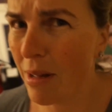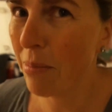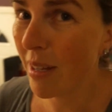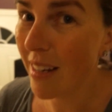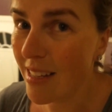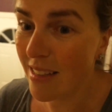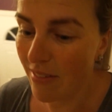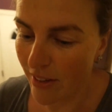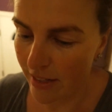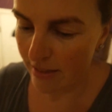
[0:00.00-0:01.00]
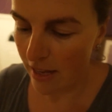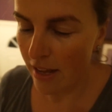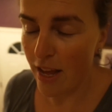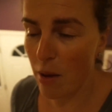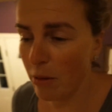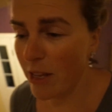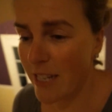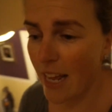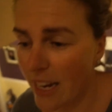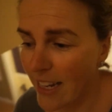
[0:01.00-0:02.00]
it might be an easy fix. Emily,
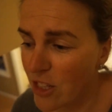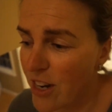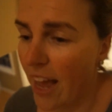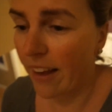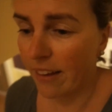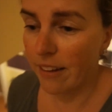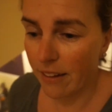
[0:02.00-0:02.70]
Daddy needs your neck.